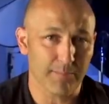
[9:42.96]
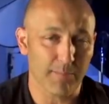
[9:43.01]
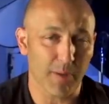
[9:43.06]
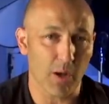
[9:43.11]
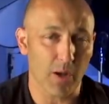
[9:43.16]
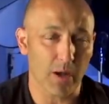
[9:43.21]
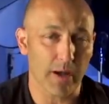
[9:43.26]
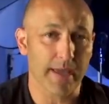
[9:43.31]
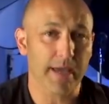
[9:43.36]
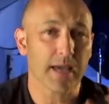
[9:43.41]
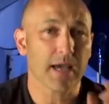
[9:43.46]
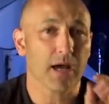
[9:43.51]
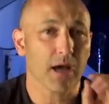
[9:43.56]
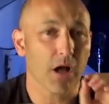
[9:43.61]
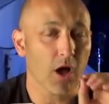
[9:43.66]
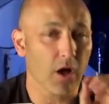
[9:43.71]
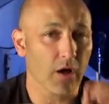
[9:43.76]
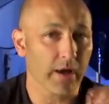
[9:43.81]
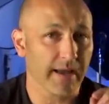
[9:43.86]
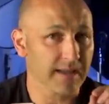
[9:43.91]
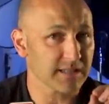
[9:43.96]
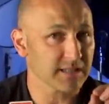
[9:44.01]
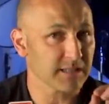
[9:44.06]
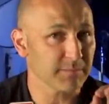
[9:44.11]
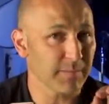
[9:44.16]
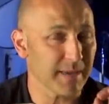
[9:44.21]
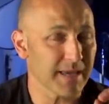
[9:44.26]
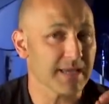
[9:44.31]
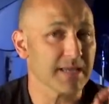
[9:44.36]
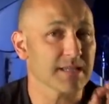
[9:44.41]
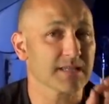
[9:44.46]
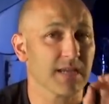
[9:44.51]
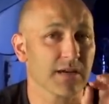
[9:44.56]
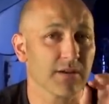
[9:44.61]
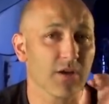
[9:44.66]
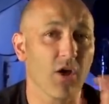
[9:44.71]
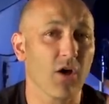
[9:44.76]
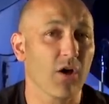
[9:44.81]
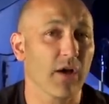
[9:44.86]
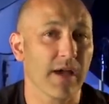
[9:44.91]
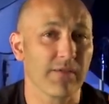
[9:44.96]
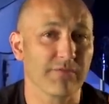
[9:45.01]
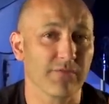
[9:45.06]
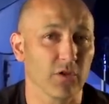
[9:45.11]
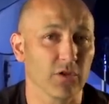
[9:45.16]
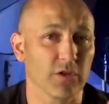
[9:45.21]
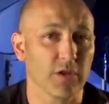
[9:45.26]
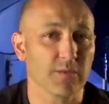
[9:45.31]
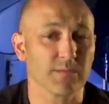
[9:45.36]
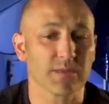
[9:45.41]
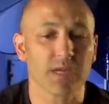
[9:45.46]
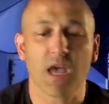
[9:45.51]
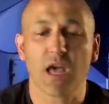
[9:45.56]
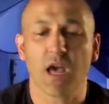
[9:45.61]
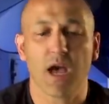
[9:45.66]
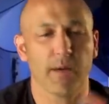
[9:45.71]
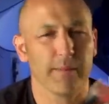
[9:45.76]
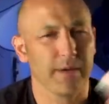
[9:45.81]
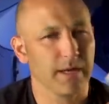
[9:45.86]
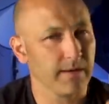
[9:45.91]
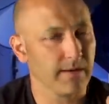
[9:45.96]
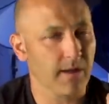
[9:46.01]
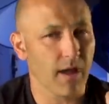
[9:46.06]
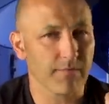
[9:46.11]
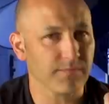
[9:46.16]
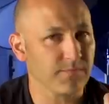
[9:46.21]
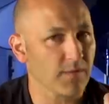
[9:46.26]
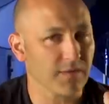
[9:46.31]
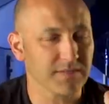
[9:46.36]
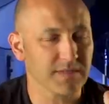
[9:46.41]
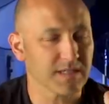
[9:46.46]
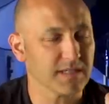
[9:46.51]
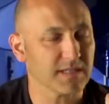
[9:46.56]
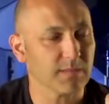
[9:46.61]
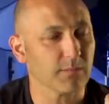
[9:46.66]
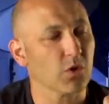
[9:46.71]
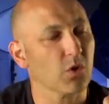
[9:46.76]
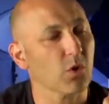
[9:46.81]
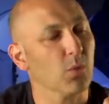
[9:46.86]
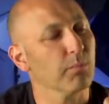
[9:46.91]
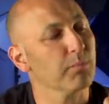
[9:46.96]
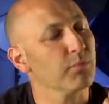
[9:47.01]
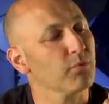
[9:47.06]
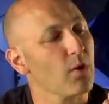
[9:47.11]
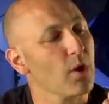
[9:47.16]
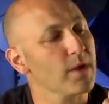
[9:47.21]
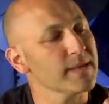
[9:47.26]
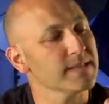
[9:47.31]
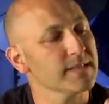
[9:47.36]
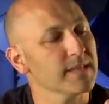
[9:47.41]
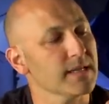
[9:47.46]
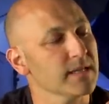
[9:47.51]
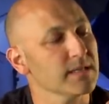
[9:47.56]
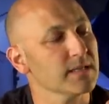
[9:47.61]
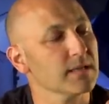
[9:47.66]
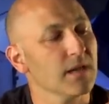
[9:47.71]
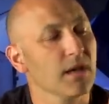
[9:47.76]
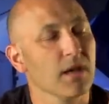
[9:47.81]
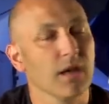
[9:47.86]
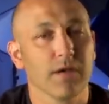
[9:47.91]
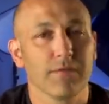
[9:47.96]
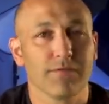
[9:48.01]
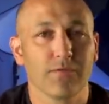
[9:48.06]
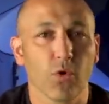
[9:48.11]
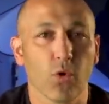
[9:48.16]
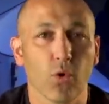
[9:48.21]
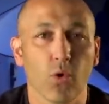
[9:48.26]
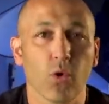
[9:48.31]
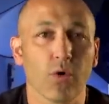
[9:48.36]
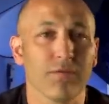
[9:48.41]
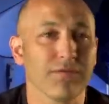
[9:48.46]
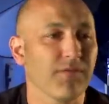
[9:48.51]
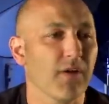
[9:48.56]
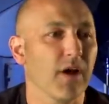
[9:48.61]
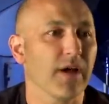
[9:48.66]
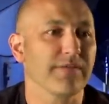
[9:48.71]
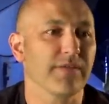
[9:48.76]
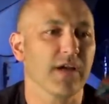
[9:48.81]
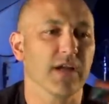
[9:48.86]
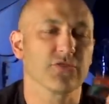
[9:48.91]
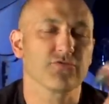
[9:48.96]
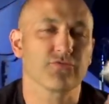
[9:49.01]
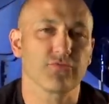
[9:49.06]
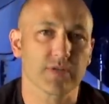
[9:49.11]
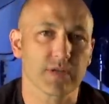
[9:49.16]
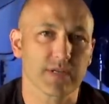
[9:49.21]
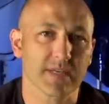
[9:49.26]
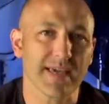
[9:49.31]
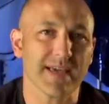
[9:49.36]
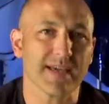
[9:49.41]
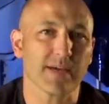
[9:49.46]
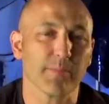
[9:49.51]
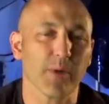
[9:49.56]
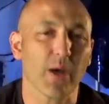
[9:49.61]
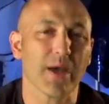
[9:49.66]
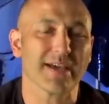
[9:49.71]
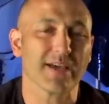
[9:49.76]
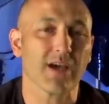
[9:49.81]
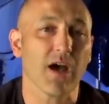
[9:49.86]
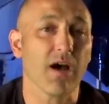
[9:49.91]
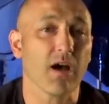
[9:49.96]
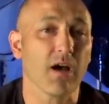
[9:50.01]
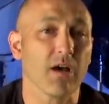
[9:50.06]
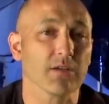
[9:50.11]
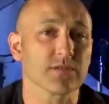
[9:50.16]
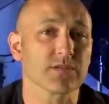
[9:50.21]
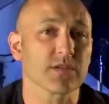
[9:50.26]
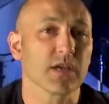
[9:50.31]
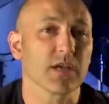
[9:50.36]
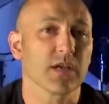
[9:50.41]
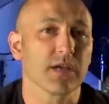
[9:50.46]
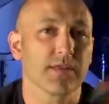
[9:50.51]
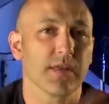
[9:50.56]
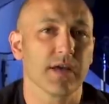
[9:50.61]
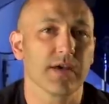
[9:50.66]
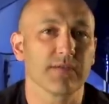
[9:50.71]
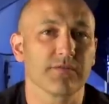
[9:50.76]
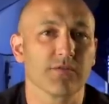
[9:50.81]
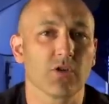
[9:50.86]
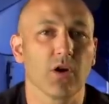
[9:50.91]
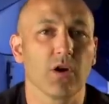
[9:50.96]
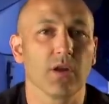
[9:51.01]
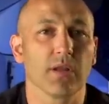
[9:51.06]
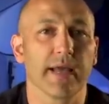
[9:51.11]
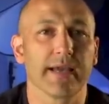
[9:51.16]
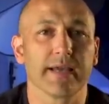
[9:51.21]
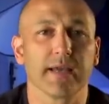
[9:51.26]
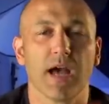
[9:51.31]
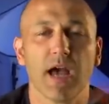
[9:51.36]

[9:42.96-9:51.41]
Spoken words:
by higher speeds and higher volumes. I mean, I've seen some prices for 500 gigabyte cards that have got like